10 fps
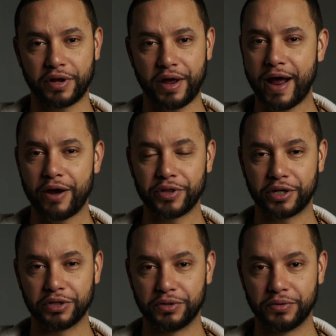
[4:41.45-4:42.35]
how they
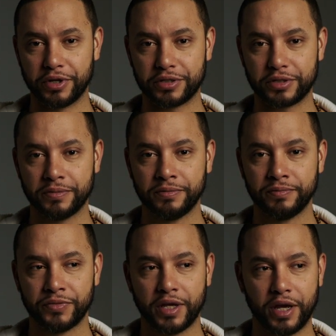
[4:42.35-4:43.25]
could do this
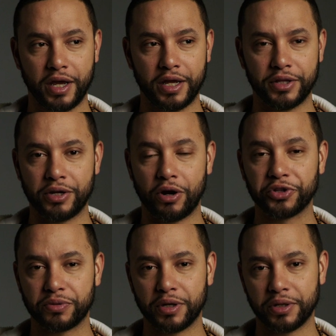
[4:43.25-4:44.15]
and then
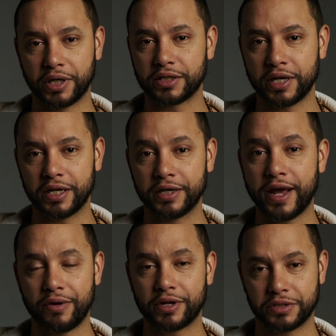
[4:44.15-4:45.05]
ultimately get taken
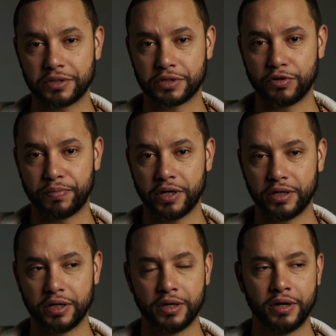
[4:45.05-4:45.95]
down because of the
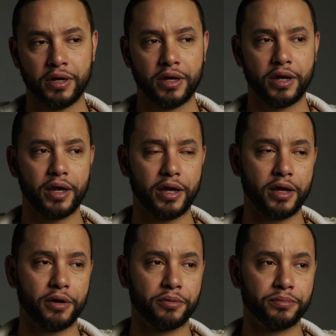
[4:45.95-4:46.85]
stupidity.
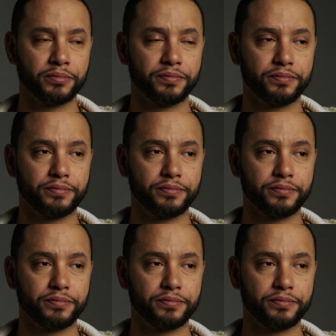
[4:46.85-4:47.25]
Um,